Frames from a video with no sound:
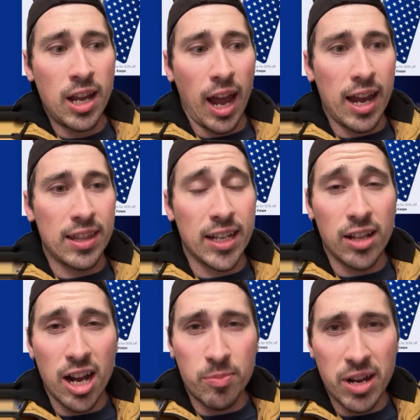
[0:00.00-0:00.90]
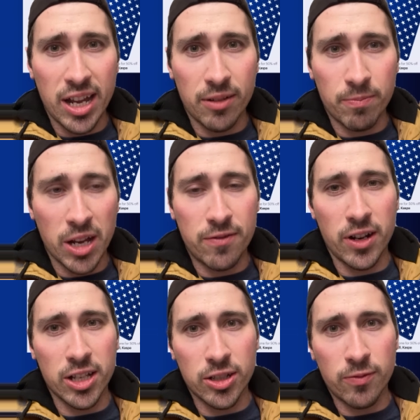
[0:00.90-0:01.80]
And they locked my
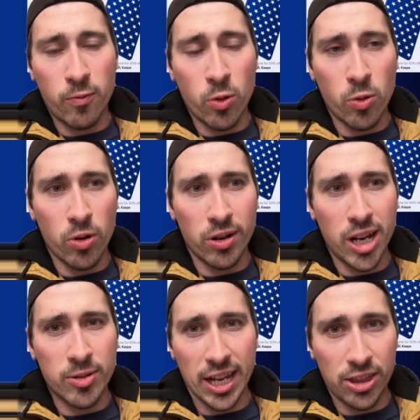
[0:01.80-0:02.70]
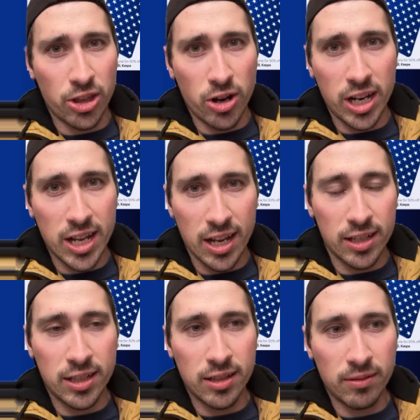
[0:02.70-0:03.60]
funds it was 30 days.